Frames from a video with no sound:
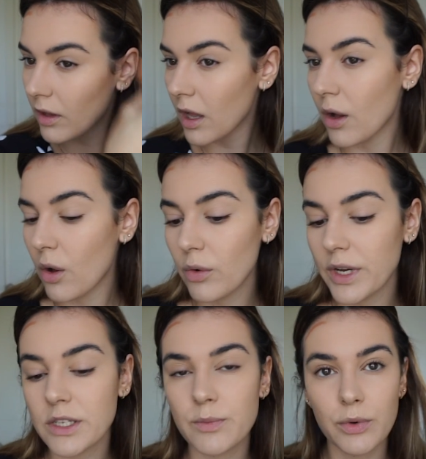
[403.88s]
I
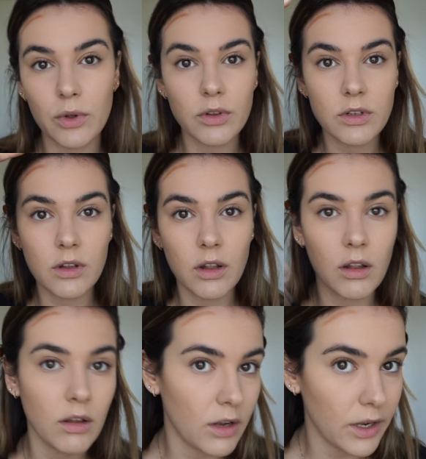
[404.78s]
always put
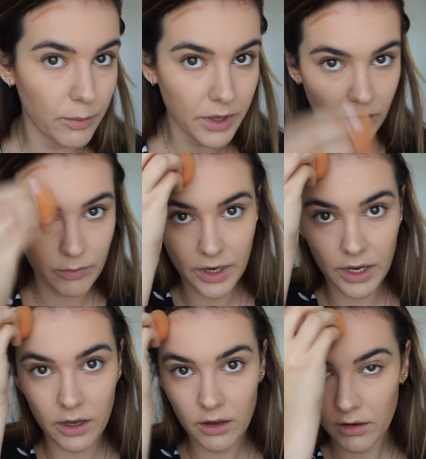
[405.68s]
a little bit on
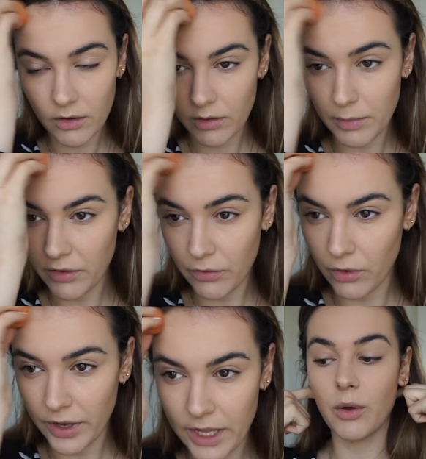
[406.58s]
my, on my
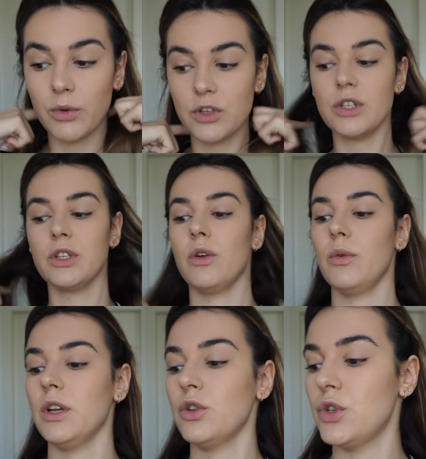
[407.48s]
forehead. We're just
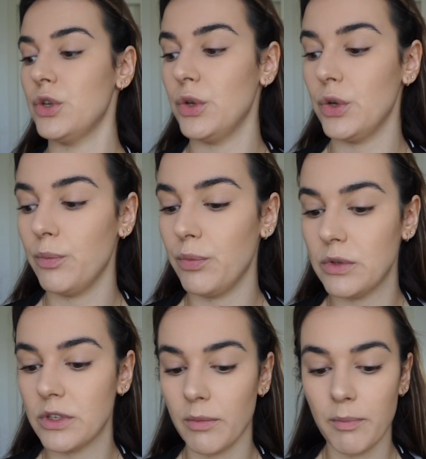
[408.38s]
going to put
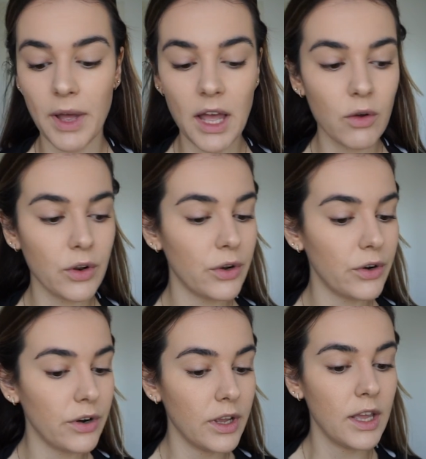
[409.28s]
some
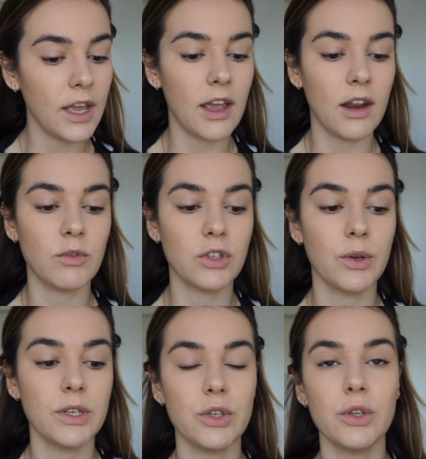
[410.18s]
powder and I'm just
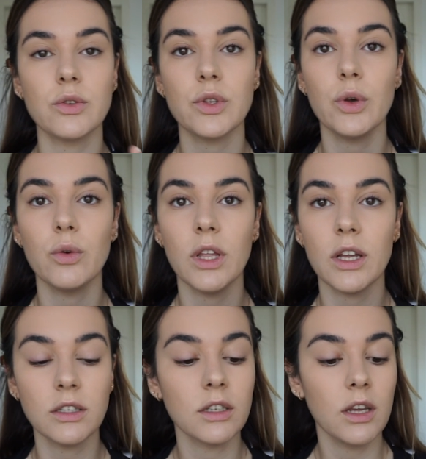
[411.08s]
going to use the
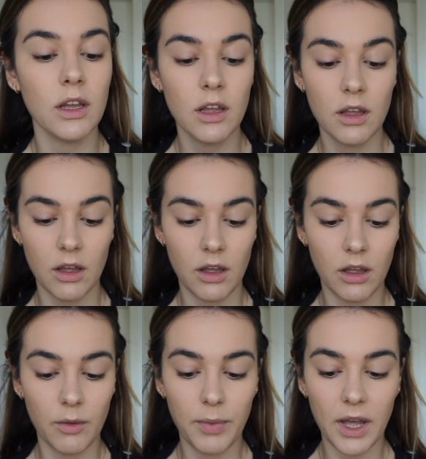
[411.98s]
Hoola
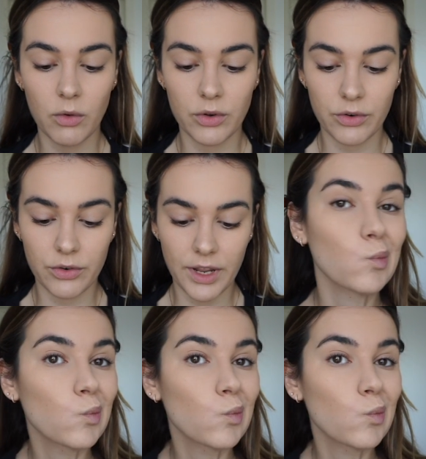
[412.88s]
uh, powder